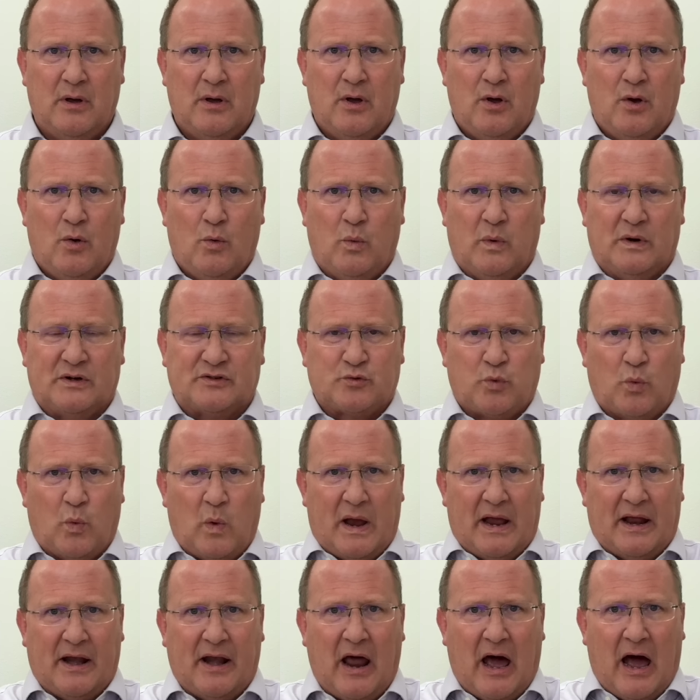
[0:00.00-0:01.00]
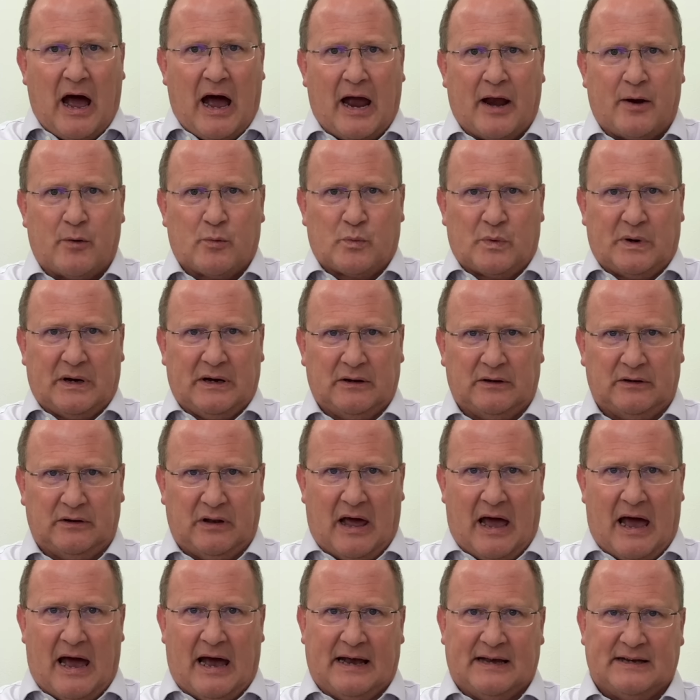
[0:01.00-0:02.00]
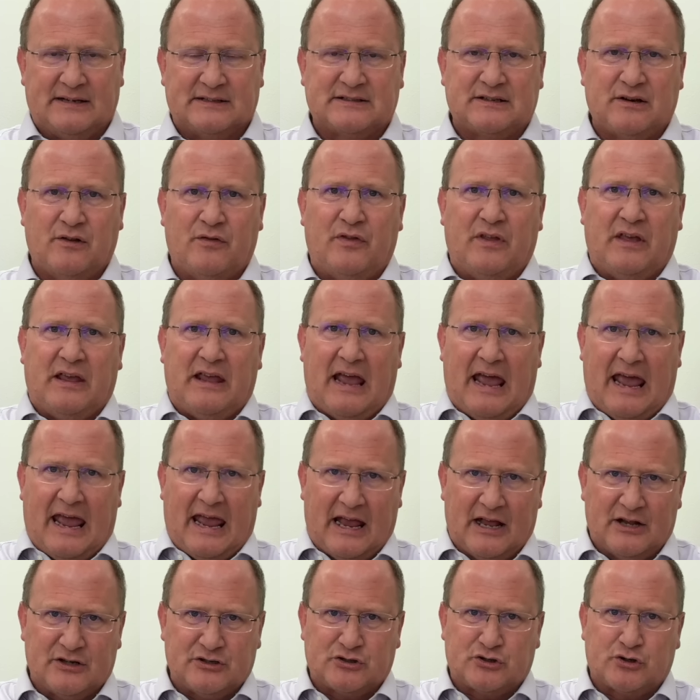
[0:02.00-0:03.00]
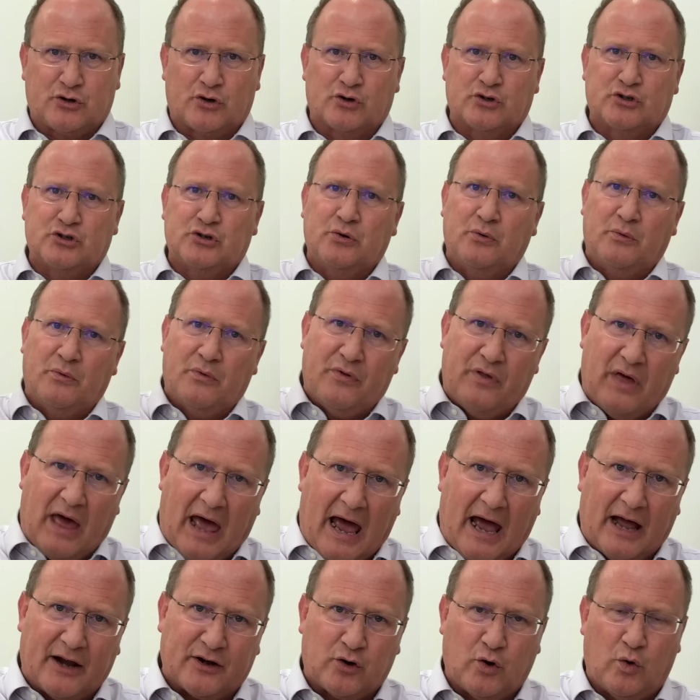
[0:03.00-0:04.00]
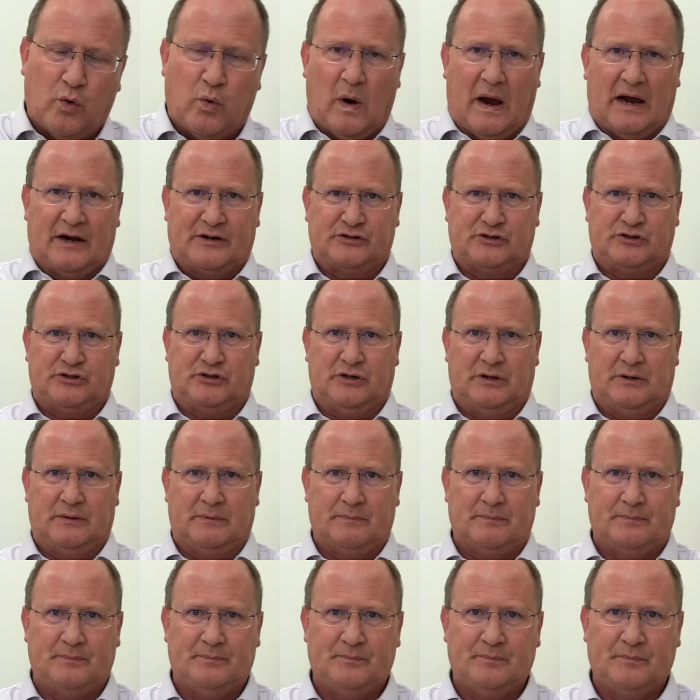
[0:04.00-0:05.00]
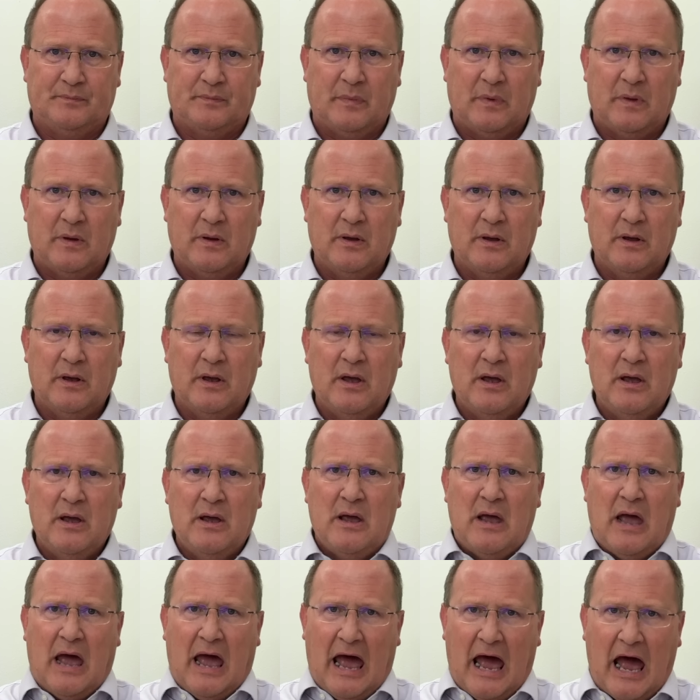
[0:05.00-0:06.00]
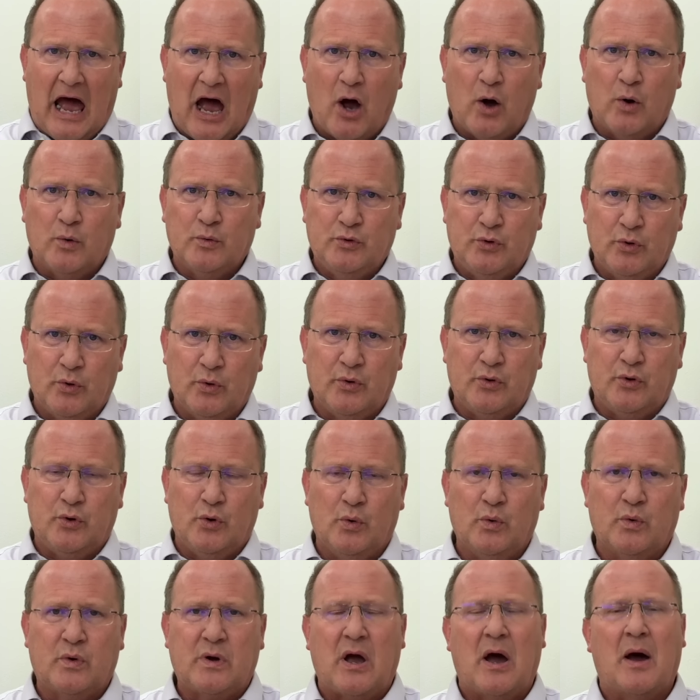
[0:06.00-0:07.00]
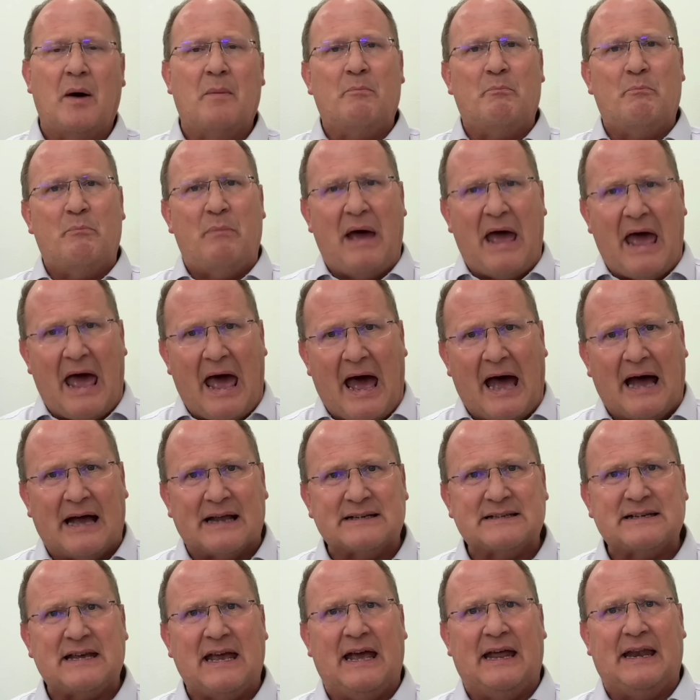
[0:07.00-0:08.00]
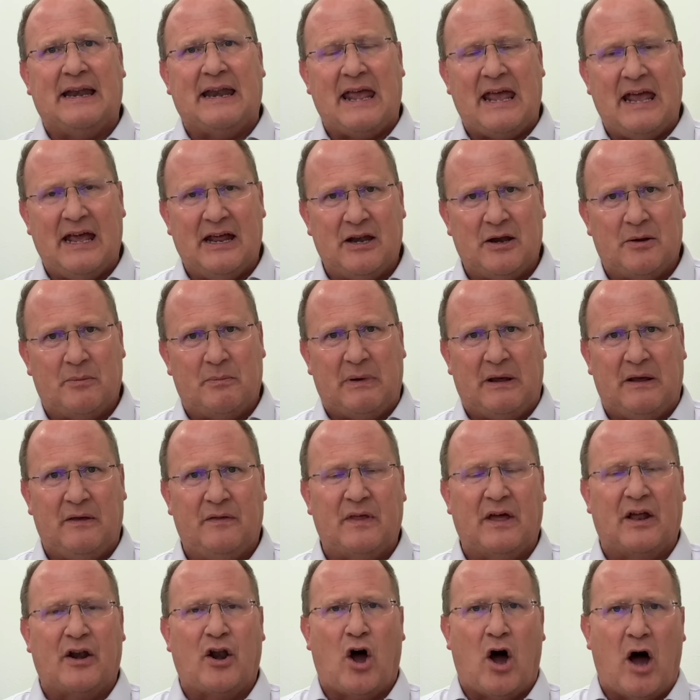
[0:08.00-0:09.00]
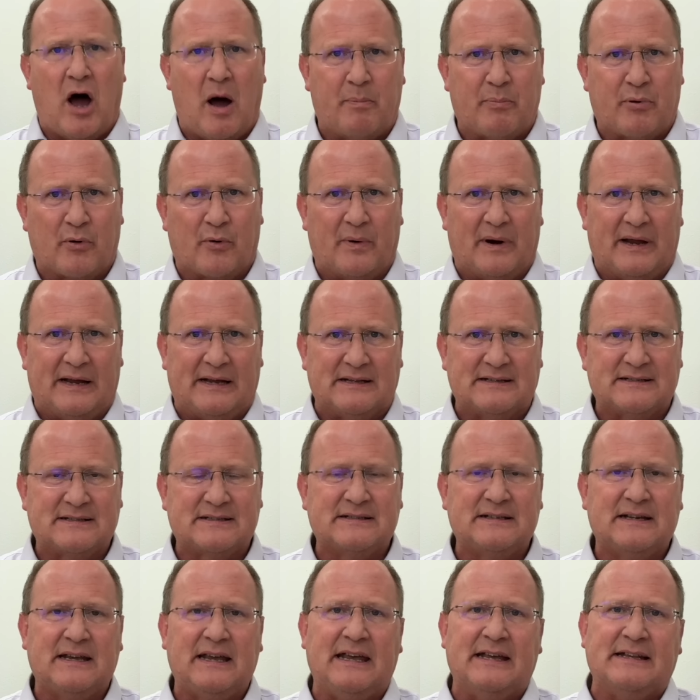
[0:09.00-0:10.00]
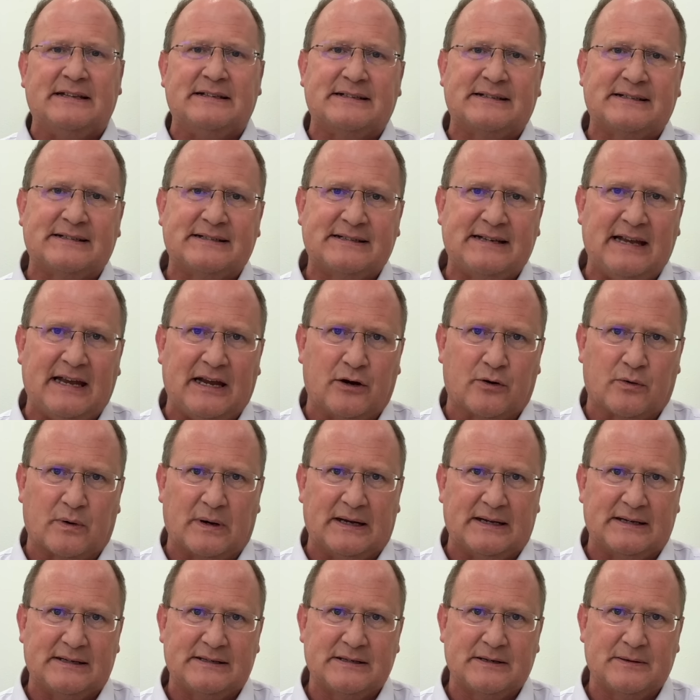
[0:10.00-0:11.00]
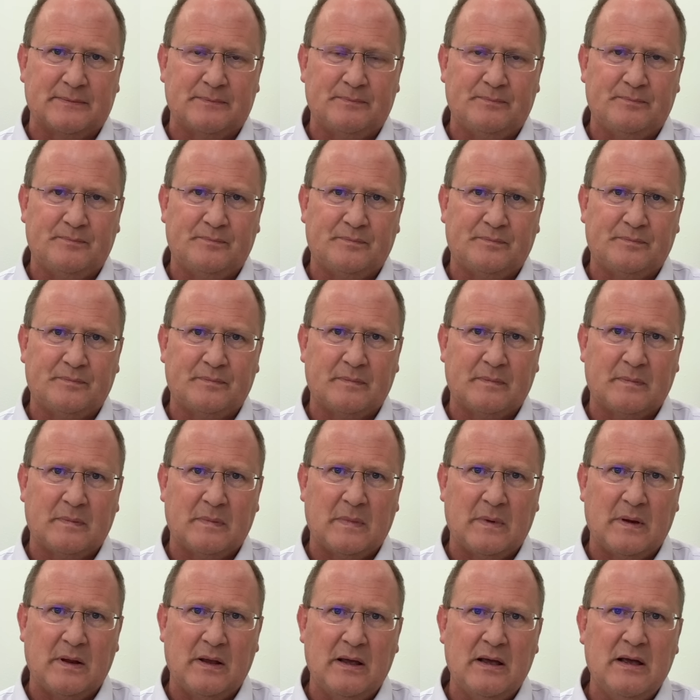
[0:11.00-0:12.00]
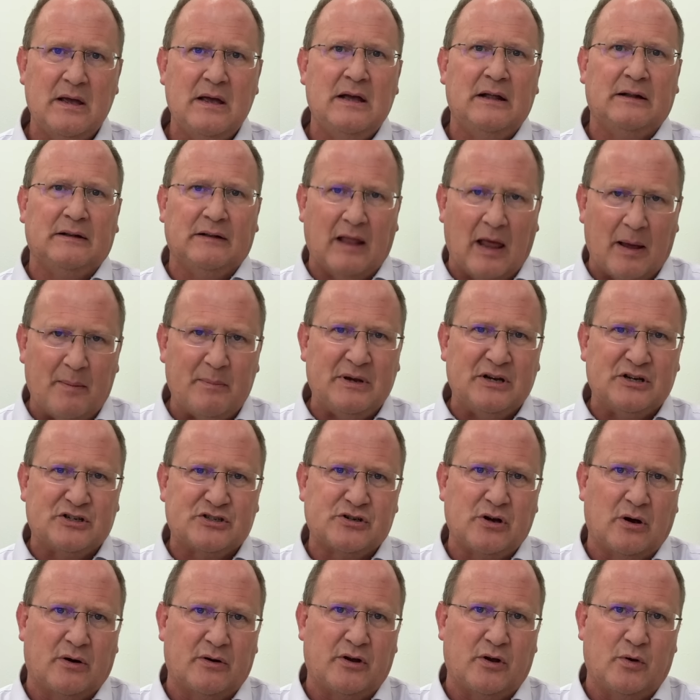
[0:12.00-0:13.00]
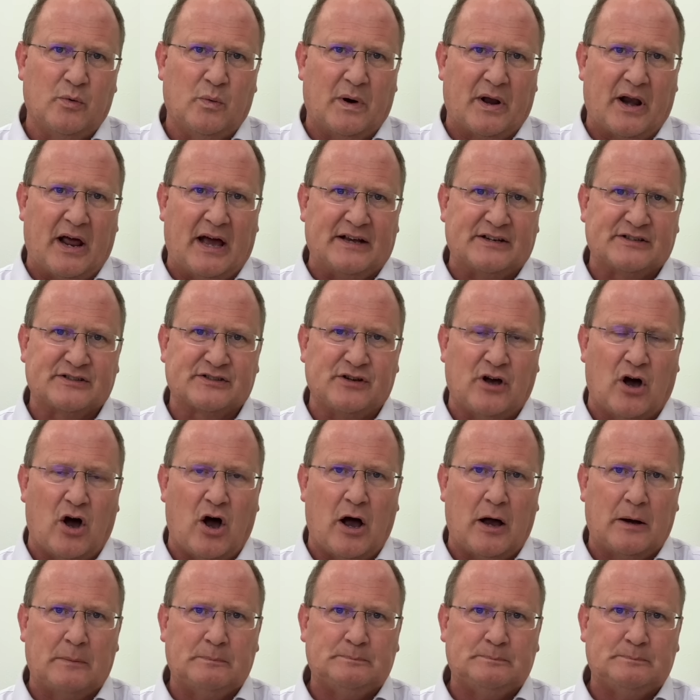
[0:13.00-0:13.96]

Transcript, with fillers: was when I realized the answer to that question. How do you combat an enemy that operates in secret? Let me show you what I saw.